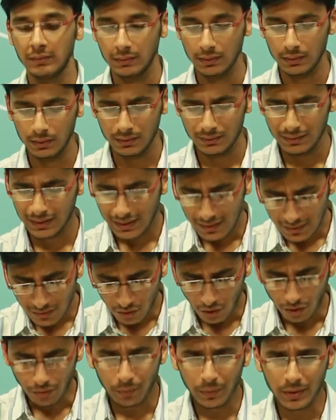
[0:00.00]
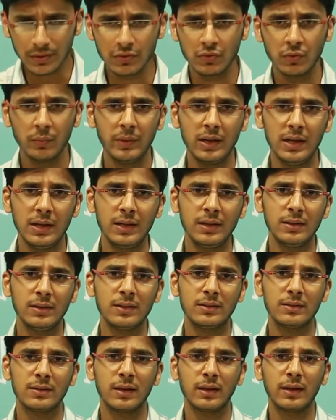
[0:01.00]
Uh, there is not much to build in
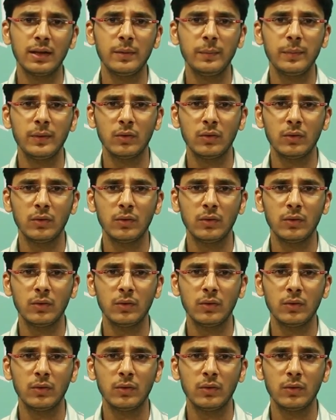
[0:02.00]
this circuit